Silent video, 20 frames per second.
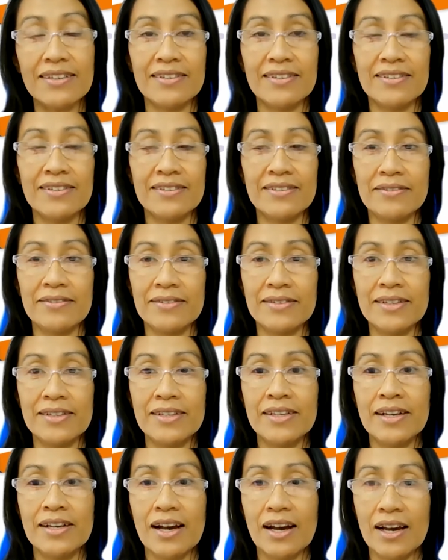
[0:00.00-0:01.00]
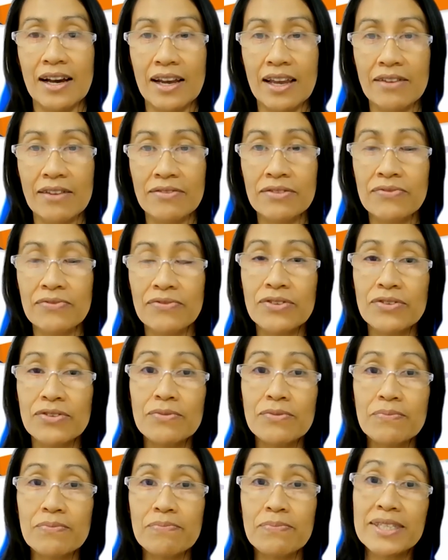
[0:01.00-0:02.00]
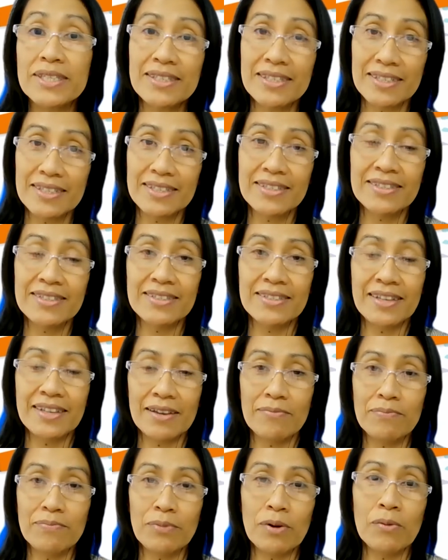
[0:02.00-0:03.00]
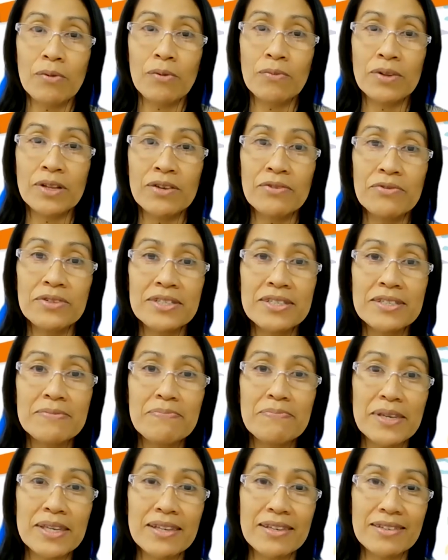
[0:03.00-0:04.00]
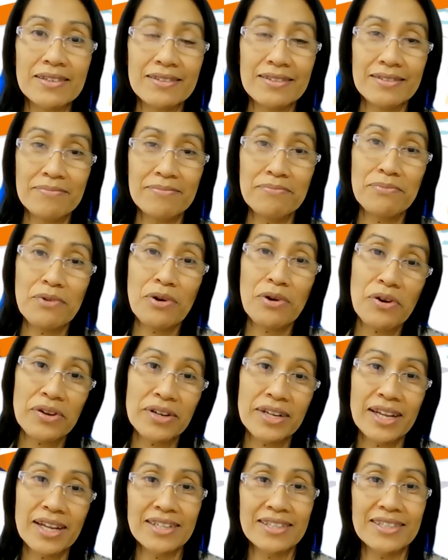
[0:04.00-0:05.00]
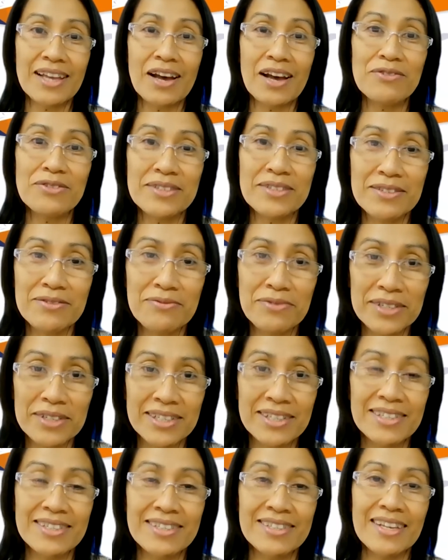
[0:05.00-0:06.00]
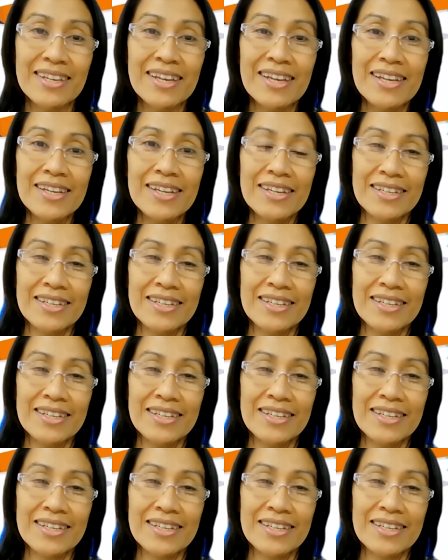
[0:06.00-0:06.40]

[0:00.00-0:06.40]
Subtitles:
I have a few pictures that probably will speak more than 1,000 words